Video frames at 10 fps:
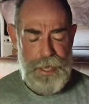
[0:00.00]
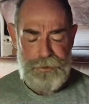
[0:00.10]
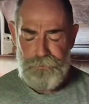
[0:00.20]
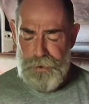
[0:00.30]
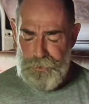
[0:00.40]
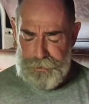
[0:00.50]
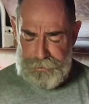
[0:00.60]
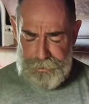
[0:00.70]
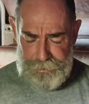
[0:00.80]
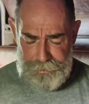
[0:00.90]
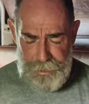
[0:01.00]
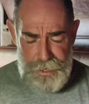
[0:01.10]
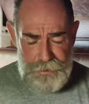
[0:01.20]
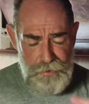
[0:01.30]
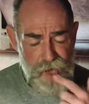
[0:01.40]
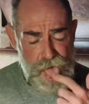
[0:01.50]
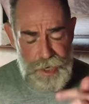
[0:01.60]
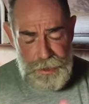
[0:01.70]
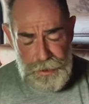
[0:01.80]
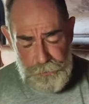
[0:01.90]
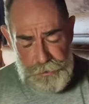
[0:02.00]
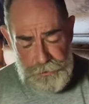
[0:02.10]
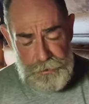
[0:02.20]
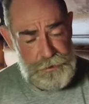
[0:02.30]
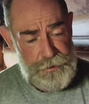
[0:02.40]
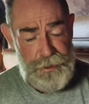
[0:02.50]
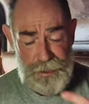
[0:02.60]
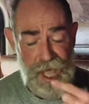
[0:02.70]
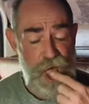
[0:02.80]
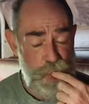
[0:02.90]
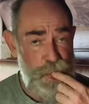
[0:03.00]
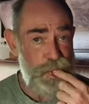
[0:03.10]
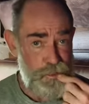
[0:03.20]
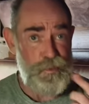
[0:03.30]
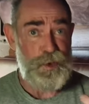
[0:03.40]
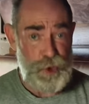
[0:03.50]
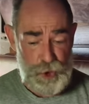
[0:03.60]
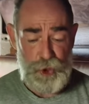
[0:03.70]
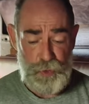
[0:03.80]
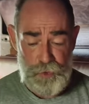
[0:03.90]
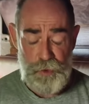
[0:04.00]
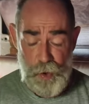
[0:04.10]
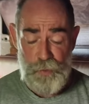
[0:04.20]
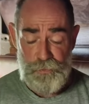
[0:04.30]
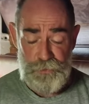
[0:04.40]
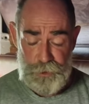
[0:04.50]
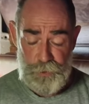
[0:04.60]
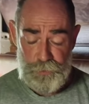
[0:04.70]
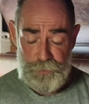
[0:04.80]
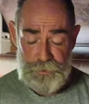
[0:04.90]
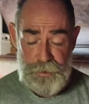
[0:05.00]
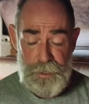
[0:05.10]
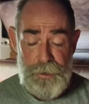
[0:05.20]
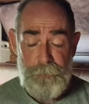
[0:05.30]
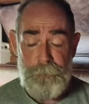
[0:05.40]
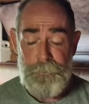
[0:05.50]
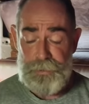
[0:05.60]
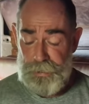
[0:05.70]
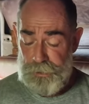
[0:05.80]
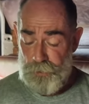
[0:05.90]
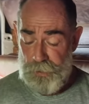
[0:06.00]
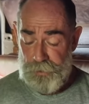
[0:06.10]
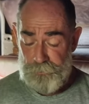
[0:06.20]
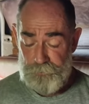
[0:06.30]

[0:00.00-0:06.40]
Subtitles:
They're very sticky. This is like sugar overload. But anyway,